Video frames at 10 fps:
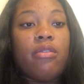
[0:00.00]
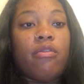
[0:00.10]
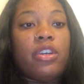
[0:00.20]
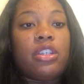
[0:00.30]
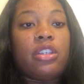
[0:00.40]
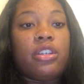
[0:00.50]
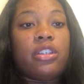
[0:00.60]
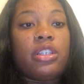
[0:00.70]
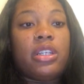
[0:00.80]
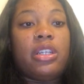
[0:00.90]

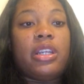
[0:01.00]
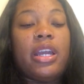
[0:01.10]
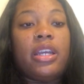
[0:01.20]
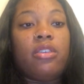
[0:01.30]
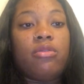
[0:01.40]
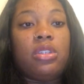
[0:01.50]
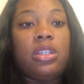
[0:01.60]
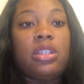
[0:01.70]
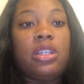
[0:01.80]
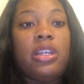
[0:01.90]
research and
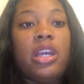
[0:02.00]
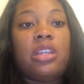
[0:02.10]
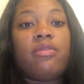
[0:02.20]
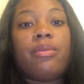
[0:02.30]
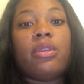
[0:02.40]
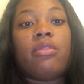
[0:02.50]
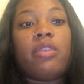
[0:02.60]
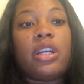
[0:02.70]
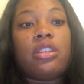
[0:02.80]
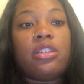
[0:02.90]
diagnosis, and that is from the
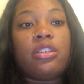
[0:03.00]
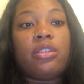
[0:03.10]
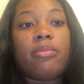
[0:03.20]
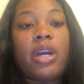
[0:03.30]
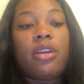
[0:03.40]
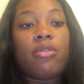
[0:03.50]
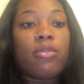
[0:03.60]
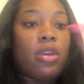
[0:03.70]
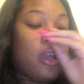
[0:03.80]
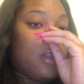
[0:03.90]
roster model.